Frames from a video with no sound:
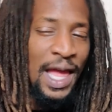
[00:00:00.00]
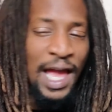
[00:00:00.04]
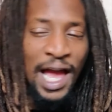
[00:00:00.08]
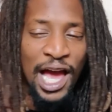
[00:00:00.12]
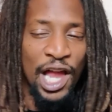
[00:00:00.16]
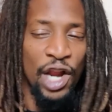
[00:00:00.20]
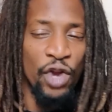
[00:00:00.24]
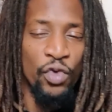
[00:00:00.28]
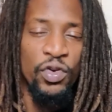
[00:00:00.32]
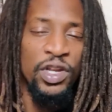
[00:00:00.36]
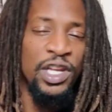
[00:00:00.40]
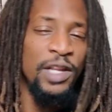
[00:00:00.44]

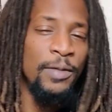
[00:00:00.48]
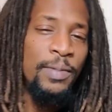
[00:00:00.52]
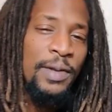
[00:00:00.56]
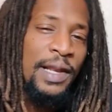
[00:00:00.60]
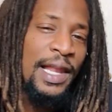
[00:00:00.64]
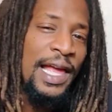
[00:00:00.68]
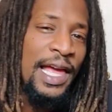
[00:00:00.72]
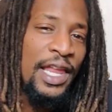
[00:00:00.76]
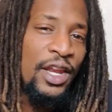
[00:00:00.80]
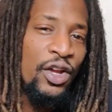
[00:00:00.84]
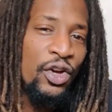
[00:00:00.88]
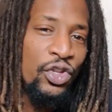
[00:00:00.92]
I don't really
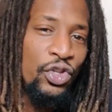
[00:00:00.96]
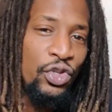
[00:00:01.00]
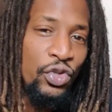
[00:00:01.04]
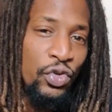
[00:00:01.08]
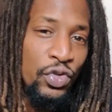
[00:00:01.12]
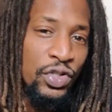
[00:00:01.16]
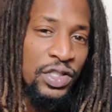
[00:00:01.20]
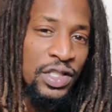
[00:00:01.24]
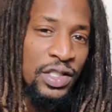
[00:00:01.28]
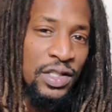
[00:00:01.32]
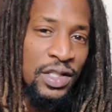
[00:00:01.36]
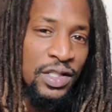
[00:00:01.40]
plan on
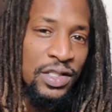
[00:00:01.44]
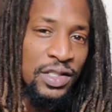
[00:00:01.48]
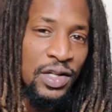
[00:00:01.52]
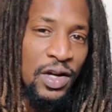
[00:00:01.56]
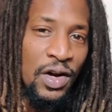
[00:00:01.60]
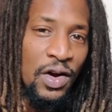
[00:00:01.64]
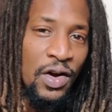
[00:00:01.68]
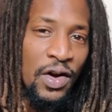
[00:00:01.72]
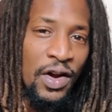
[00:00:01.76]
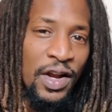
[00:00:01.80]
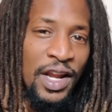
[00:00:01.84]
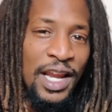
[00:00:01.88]
using this
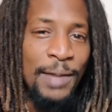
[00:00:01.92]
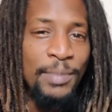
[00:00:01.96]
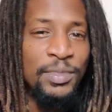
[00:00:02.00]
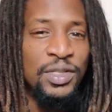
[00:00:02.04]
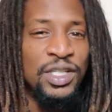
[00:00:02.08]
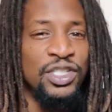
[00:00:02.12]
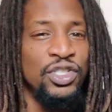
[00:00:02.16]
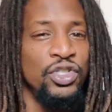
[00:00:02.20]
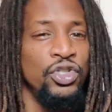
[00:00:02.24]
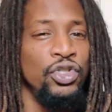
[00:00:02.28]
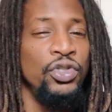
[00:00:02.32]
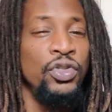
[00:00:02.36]
card. I'm
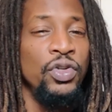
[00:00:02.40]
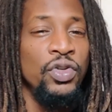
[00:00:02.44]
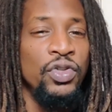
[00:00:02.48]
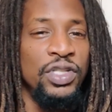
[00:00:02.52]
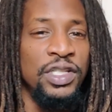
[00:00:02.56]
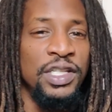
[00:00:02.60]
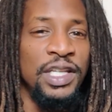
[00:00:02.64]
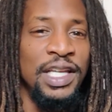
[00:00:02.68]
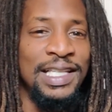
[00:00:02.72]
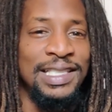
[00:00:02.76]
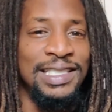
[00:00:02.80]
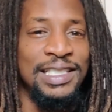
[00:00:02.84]
just
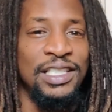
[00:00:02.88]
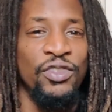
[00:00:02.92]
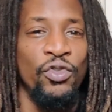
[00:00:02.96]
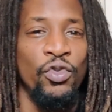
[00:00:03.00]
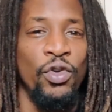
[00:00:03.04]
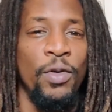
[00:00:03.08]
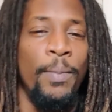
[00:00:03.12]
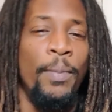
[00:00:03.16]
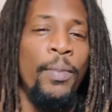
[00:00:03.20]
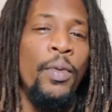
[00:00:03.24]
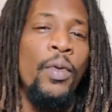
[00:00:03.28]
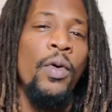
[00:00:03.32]
using it to
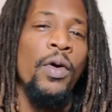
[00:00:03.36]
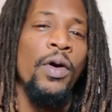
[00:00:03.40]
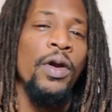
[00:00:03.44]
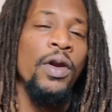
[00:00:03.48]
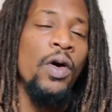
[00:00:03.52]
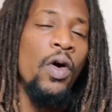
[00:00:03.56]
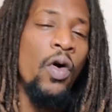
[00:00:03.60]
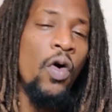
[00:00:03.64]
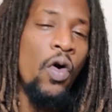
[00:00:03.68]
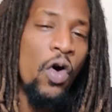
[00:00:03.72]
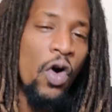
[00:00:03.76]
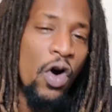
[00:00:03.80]
report
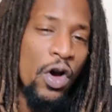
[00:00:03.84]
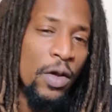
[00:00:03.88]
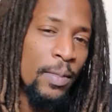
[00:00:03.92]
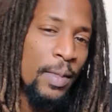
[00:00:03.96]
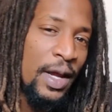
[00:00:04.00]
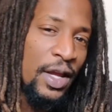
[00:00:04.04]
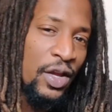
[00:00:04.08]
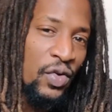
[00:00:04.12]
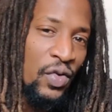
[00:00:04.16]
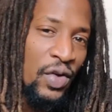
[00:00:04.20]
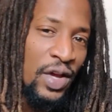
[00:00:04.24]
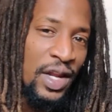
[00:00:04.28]
on
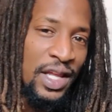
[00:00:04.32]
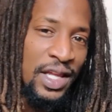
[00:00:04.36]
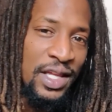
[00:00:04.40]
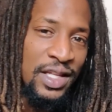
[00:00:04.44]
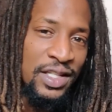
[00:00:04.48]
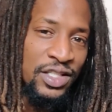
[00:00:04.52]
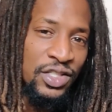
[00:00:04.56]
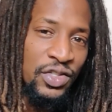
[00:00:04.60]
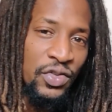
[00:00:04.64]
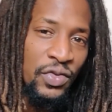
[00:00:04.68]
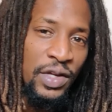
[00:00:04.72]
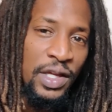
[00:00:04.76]
my credit
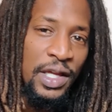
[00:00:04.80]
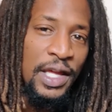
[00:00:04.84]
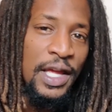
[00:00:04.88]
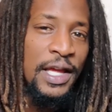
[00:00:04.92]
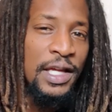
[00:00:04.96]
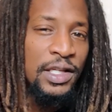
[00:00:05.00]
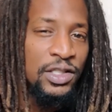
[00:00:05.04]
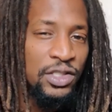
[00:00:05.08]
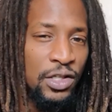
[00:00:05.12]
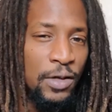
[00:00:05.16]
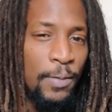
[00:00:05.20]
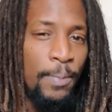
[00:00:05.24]
history
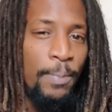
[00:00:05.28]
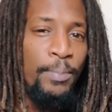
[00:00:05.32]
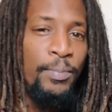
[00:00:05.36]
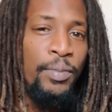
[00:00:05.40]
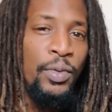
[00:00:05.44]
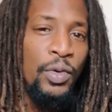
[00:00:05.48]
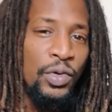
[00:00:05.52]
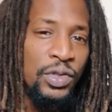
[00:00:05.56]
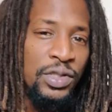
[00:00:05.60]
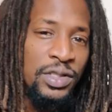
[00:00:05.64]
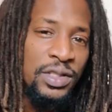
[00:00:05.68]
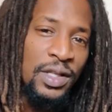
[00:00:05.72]
to
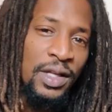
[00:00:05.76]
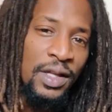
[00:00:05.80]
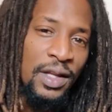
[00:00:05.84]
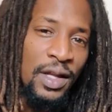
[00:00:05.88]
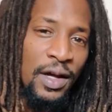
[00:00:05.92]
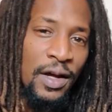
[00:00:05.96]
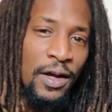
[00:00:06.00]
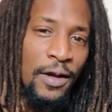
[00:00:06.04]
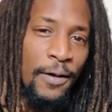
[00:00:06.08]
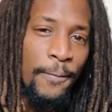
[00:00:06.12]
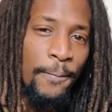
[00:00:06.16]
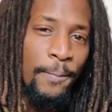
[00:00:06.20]
boost it
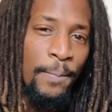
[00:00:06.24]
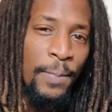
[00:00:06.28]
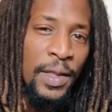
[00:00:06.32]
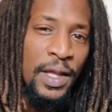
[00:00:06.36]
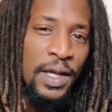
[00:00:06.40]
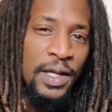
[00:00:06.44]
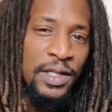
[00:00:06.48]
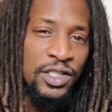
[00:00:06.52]
up.